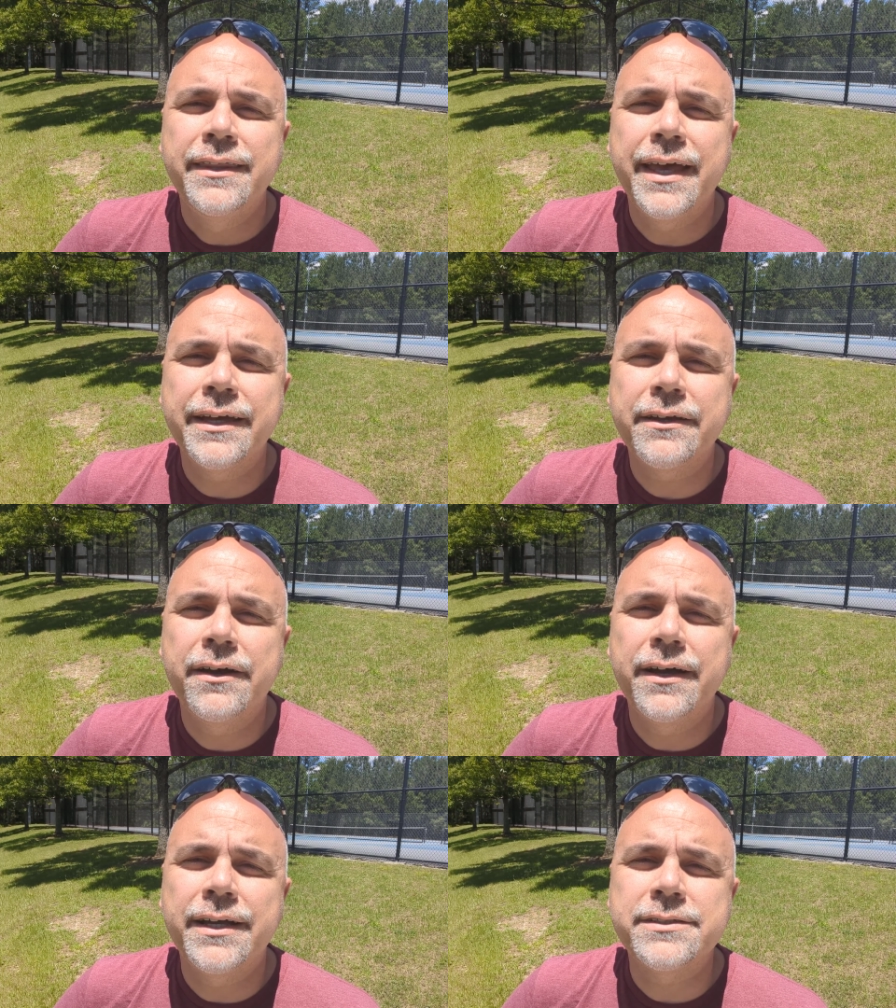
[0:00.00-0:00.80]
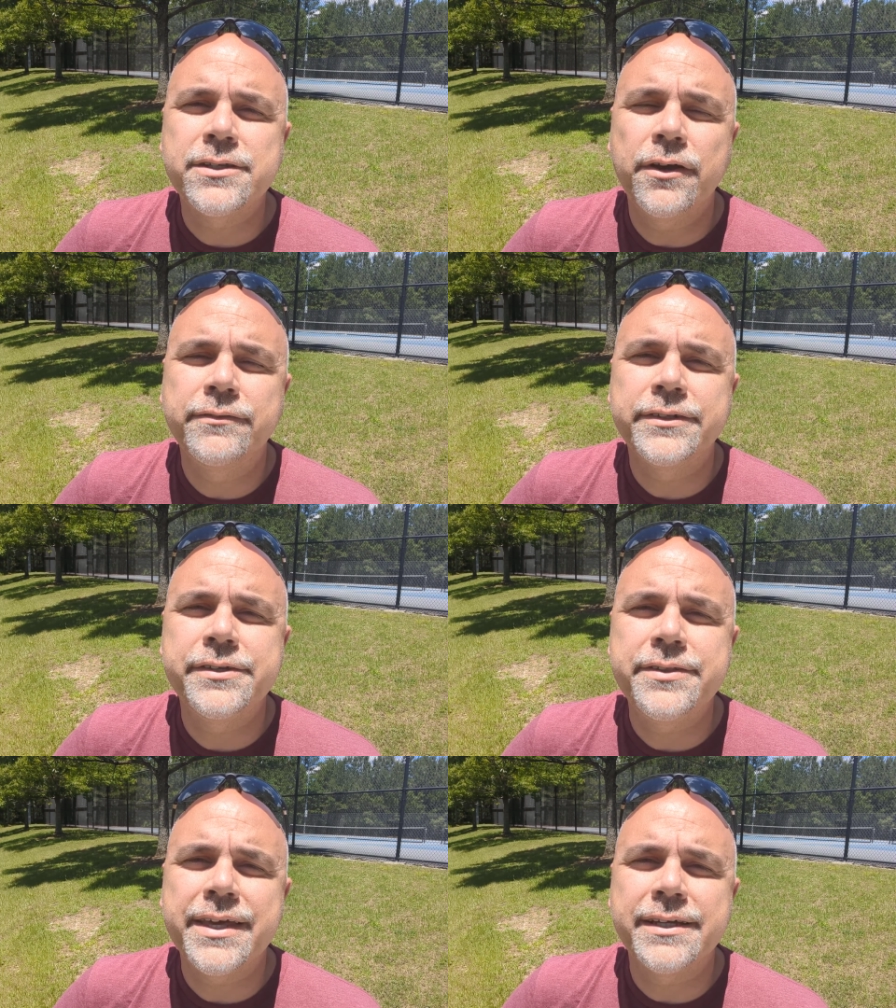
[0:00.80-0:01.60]
that costs over
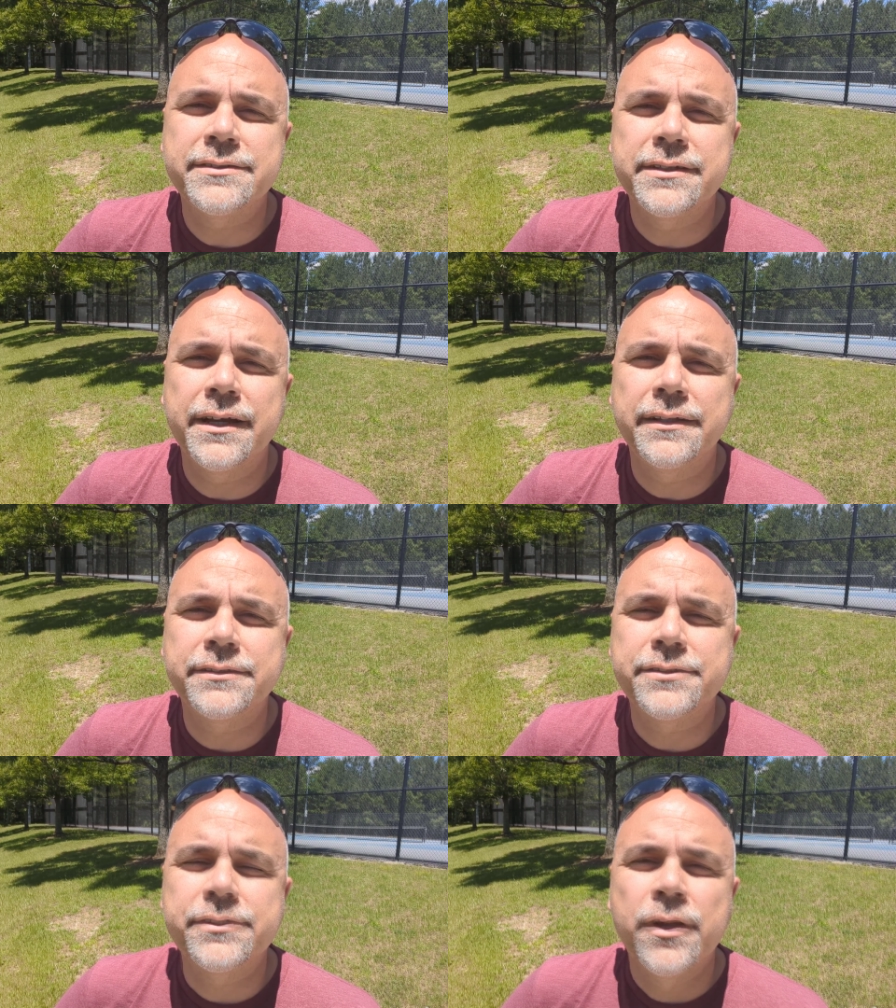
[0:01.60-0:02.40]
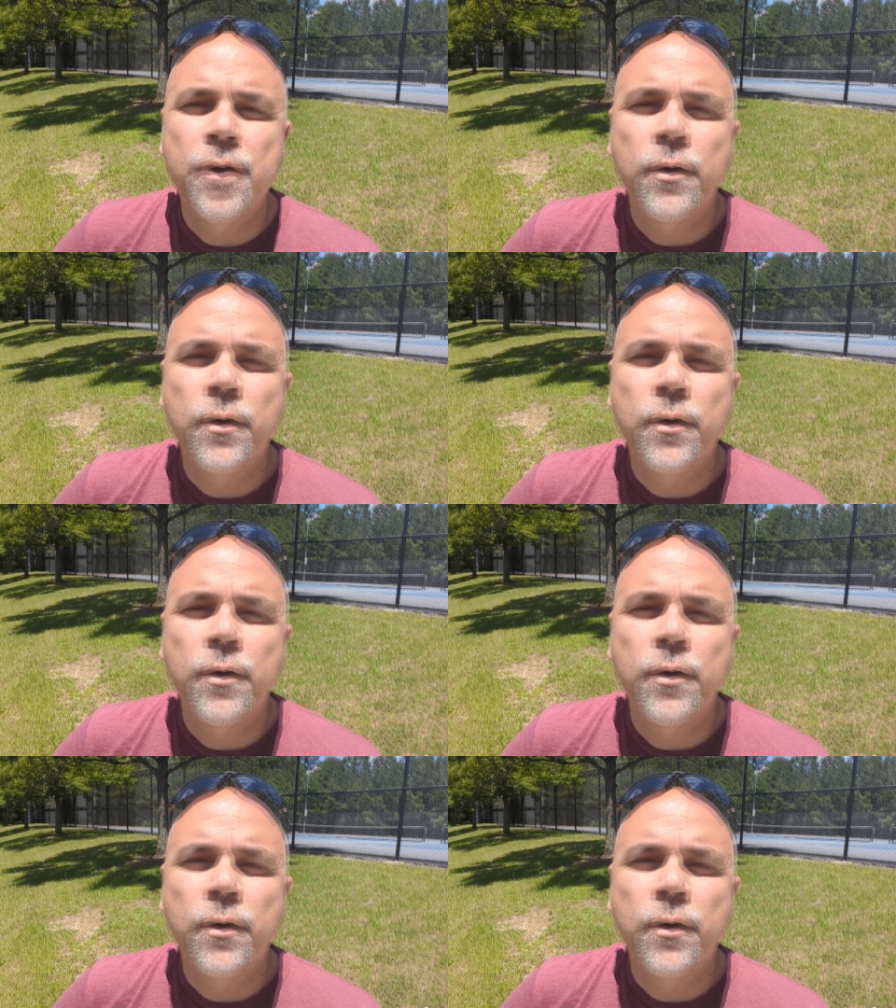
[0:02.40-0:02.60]
$2,000.